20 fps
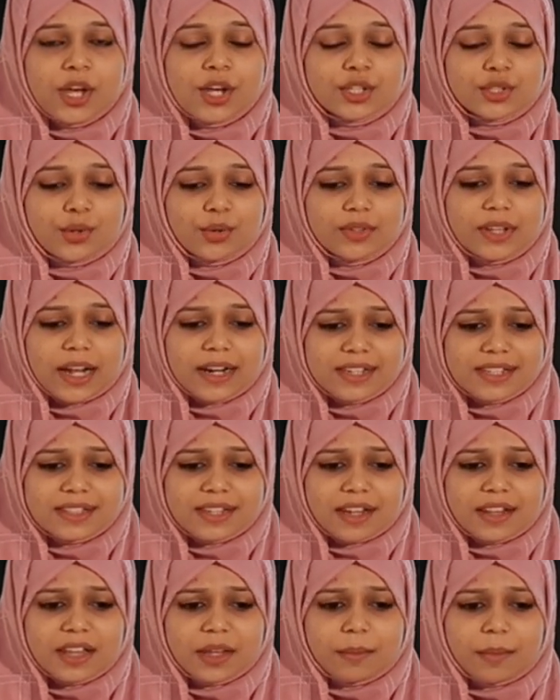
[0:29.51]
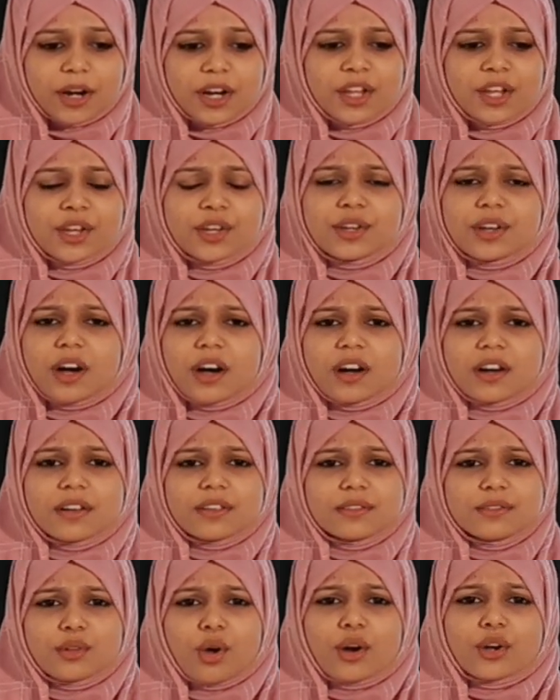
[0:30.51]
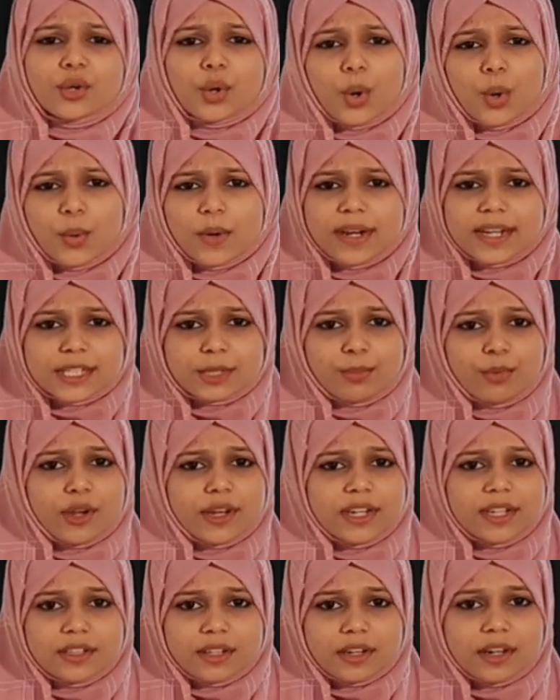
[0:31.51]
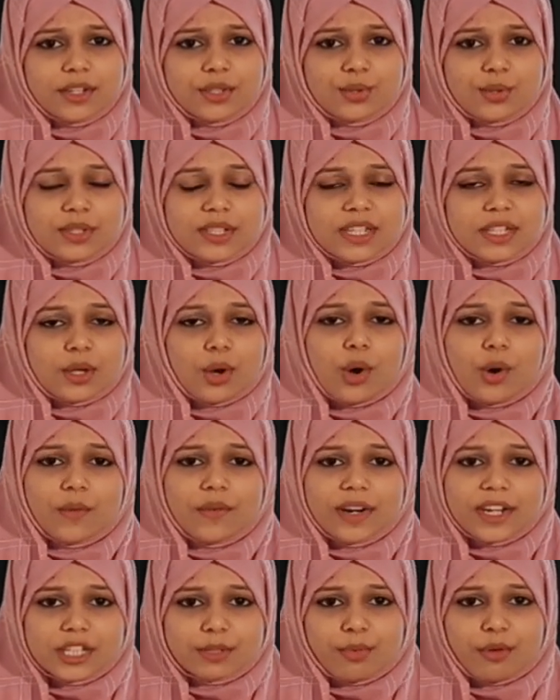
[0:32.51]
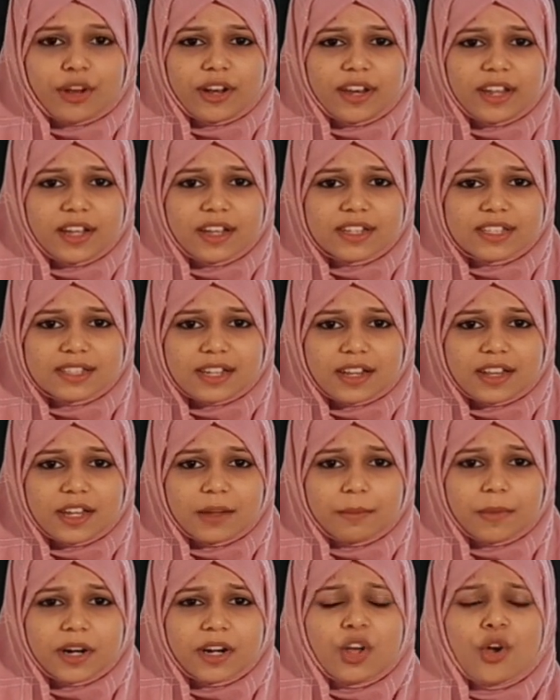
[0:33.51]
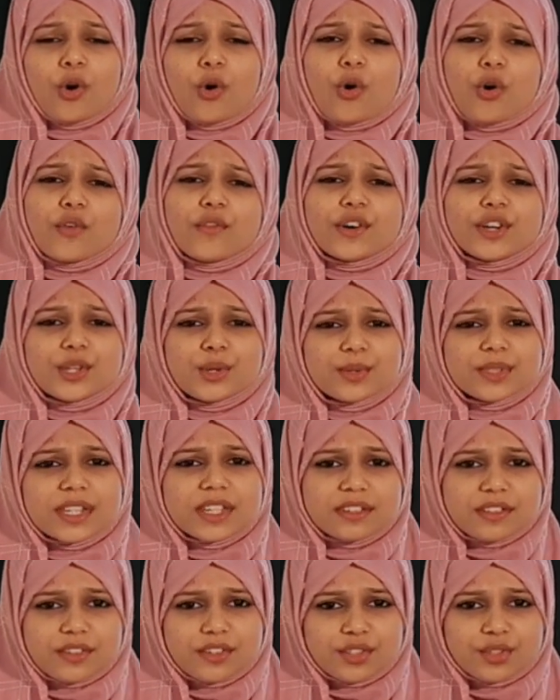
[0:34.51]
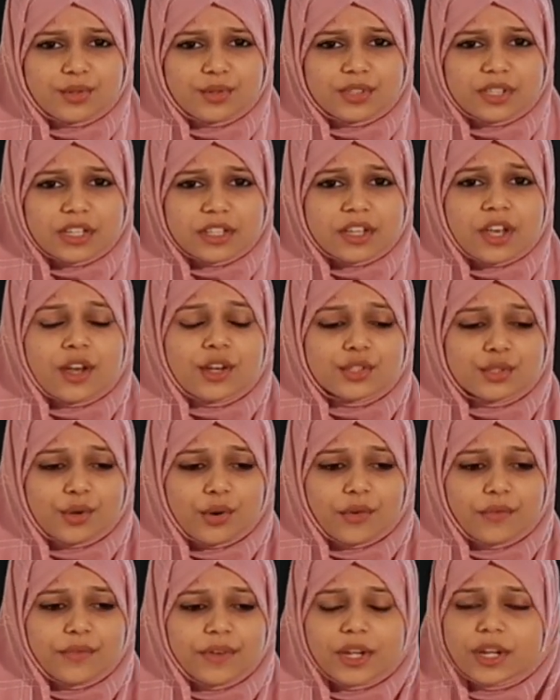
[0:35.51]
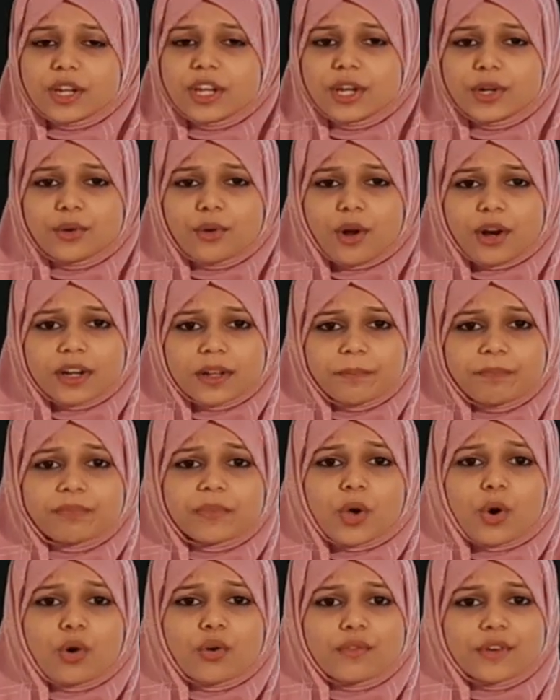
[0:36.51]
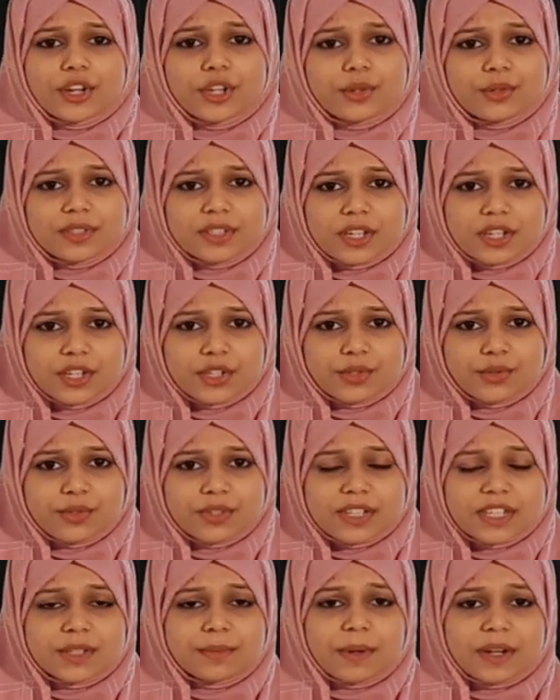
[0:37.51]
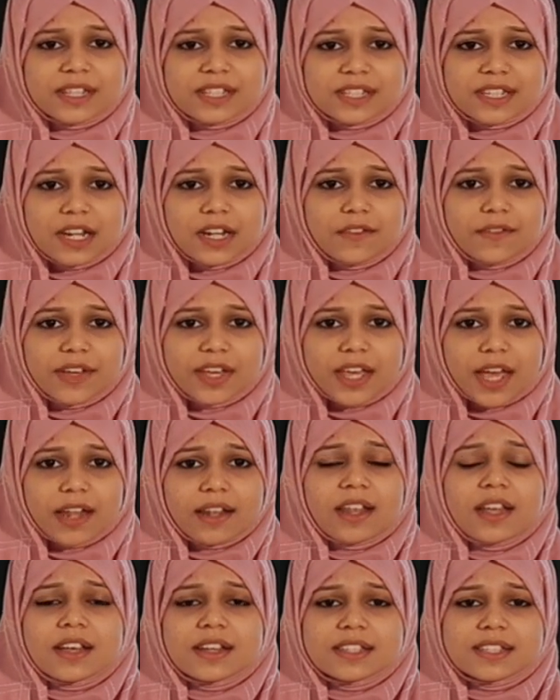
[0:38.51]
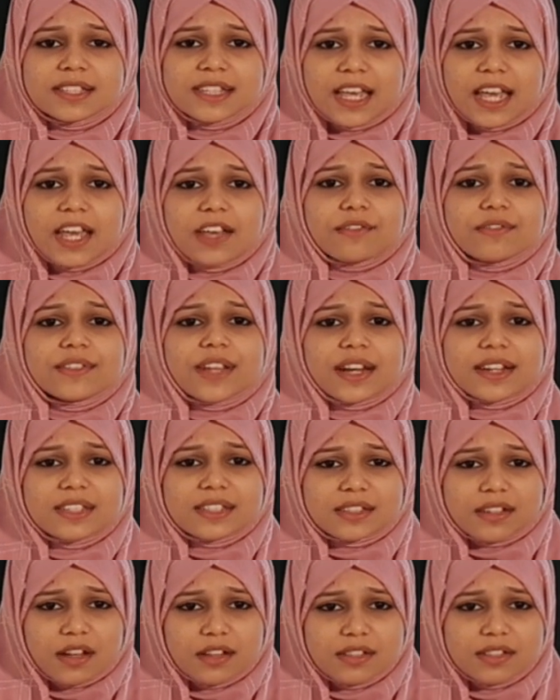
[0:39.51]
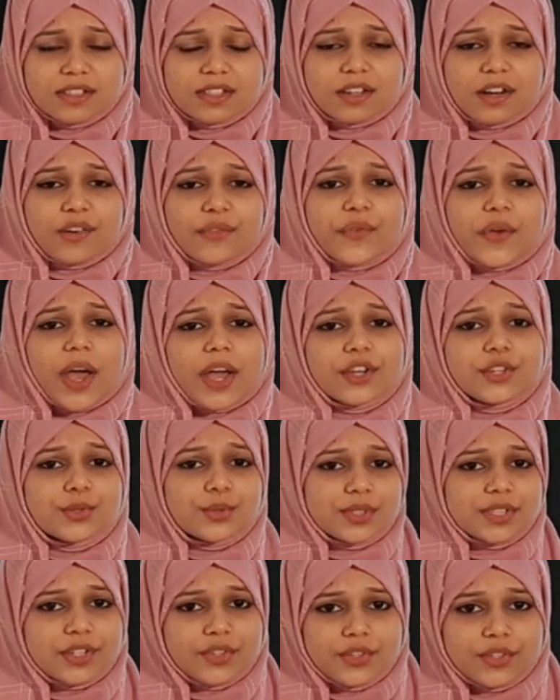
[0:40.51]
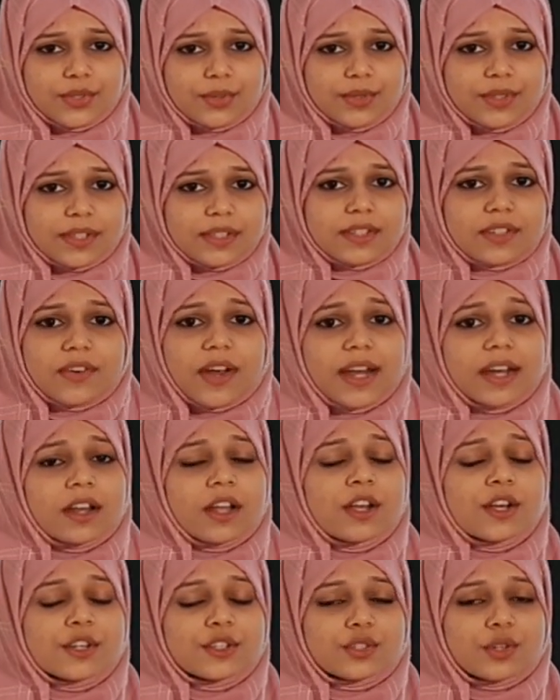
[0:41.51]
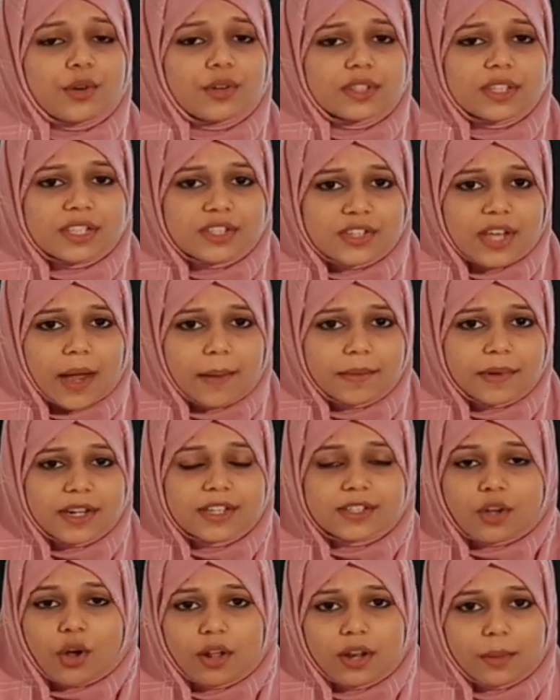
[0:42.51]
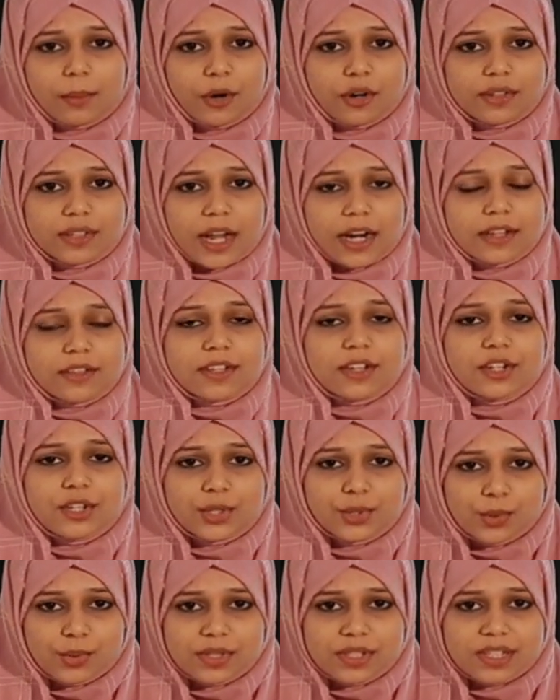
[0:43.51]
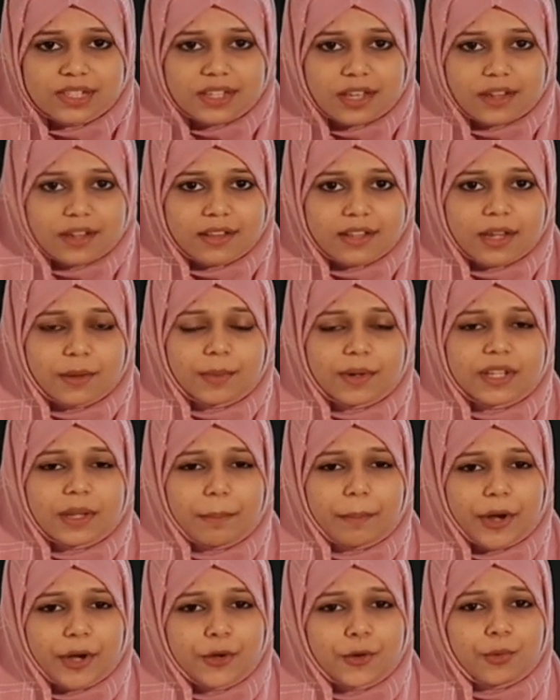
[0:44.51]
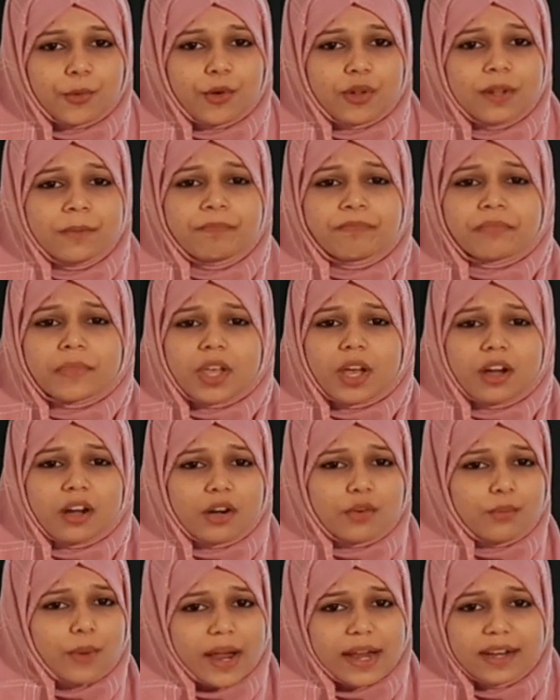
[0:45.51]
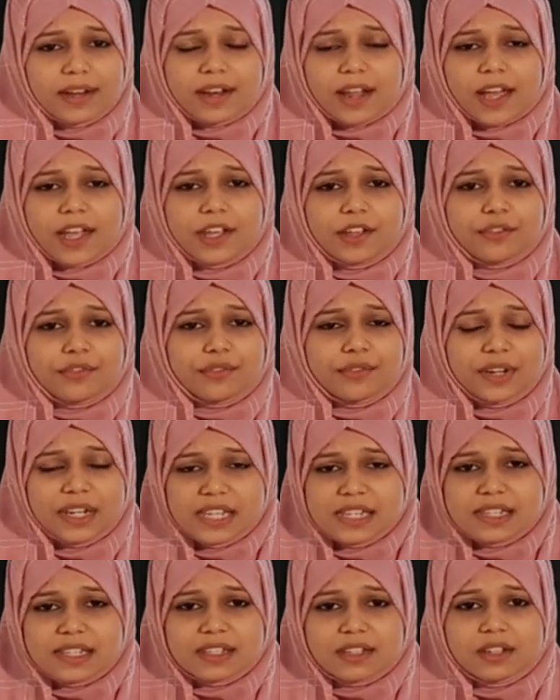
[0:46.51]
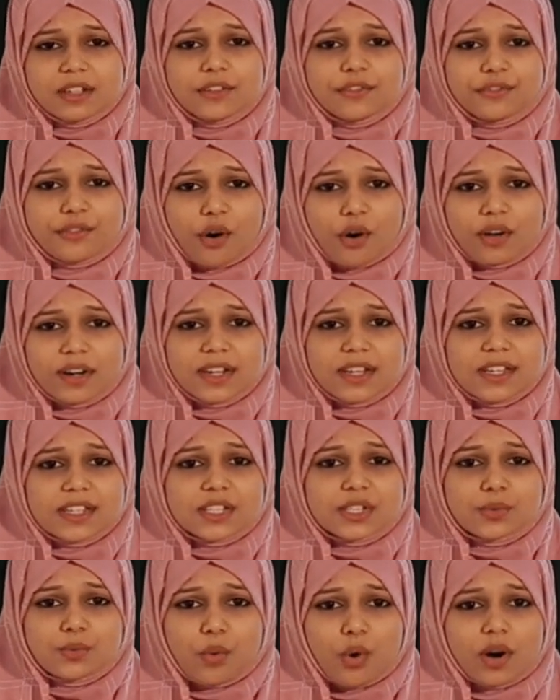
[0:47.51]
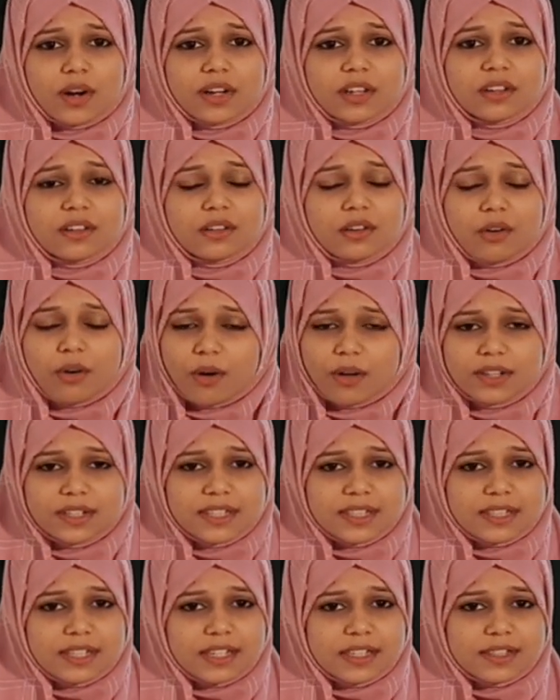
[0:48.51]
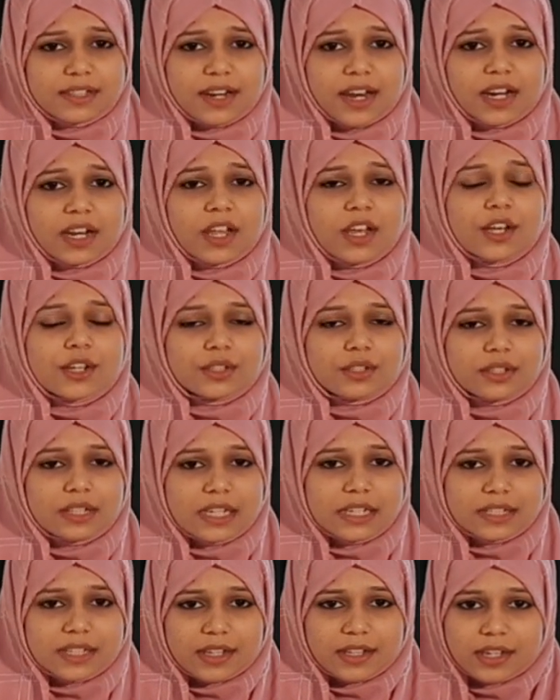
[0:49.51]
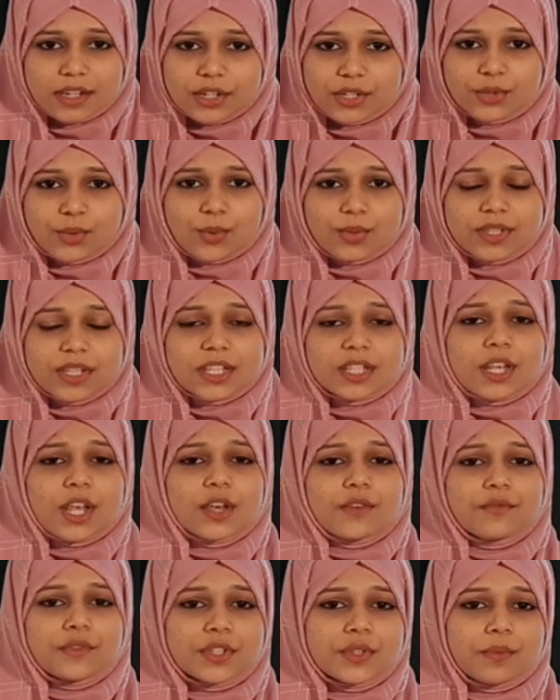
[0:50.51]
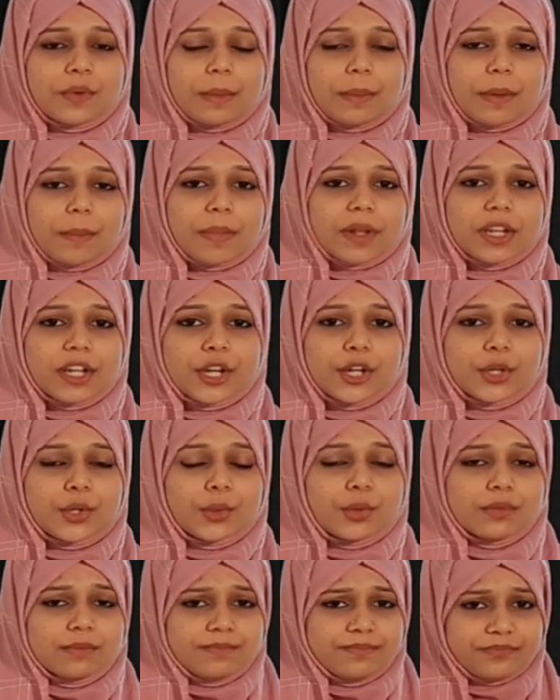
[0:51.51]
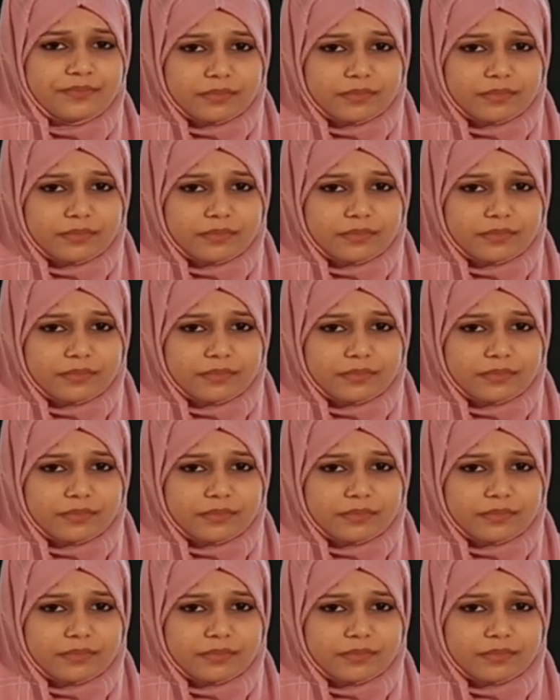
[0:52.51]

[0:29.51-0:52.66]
So that is nothing but not over exploiting the resources. Over exploiting is nothing but overusing the resources. So we need not overuse the resources, but still we can save, that is conserve and use the resources, right? So this chapter is all about that. The resources are nothing but the petrol, wildlife, diesel, forest, water, all these things, right? So these are the resources which we people need to